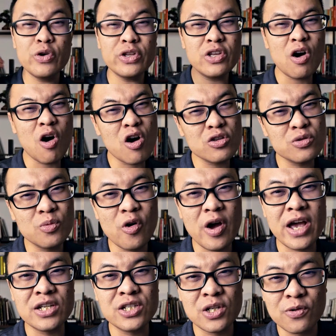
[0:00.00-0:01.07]
With the Osmo
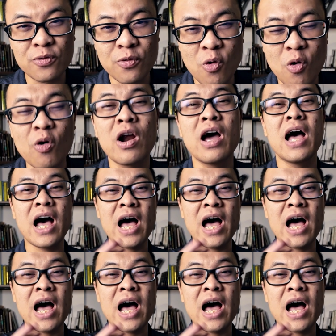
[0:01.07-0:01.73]
Action 4,